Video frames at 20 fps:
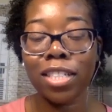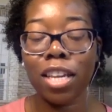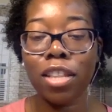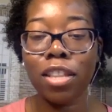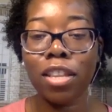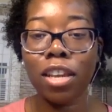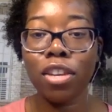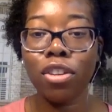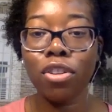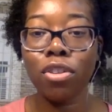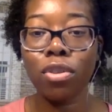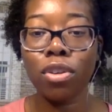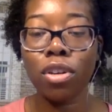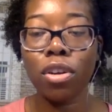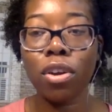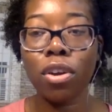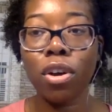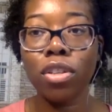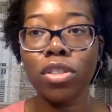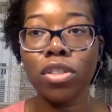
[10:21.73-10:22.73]
And then you mm-hmm.
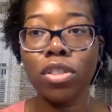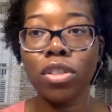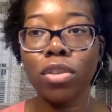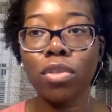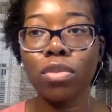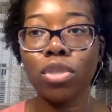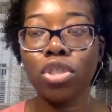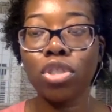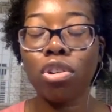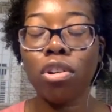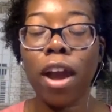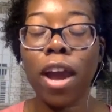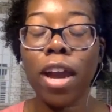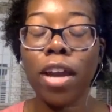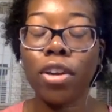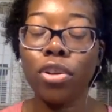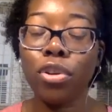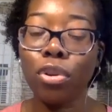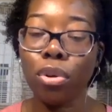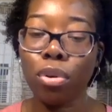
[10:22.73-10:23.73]
could also
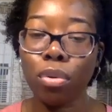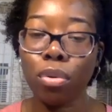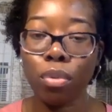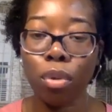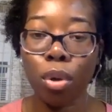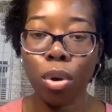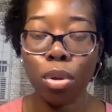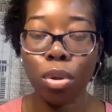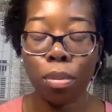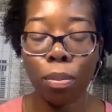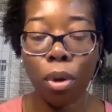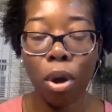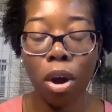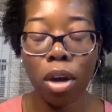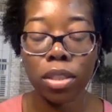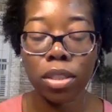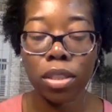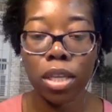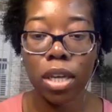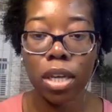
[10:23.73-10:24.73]
track your growth
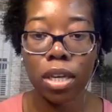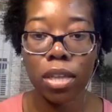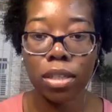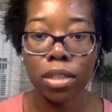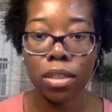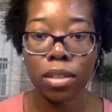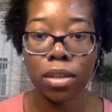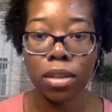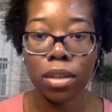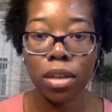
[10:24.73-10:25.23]
process